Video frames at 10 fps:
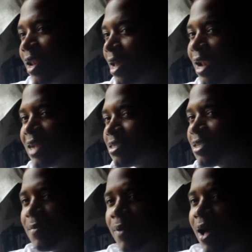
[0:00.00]
Like not just
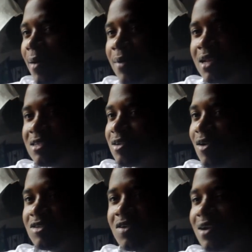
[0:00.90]
hip hop. I listen to
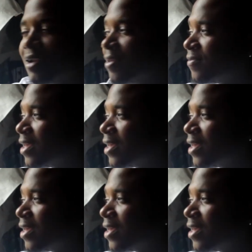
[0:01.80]
alternative,